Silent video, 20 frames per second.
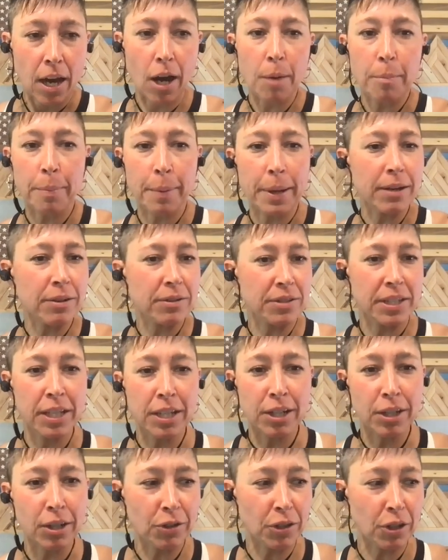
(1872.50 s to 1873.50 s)
our bears
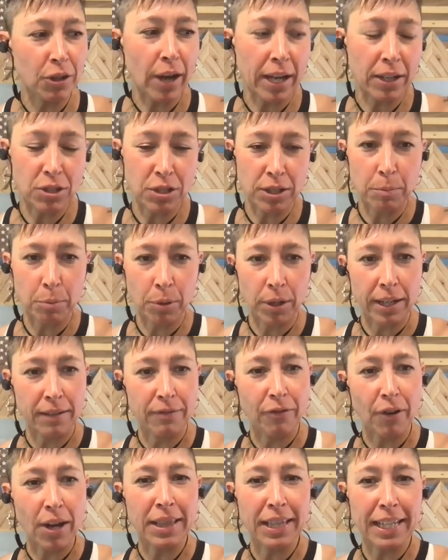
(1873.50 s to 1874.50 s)
here, they're actually pretty
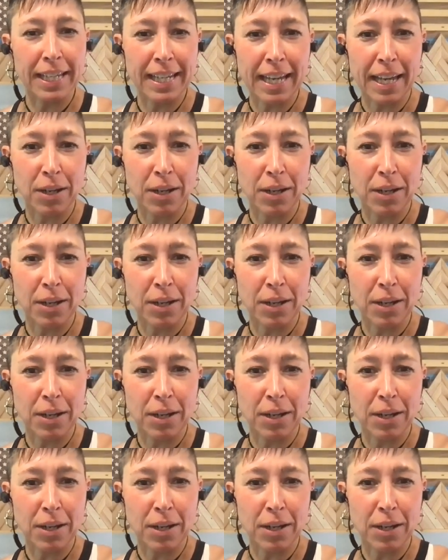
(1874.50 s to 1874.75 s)
friendly.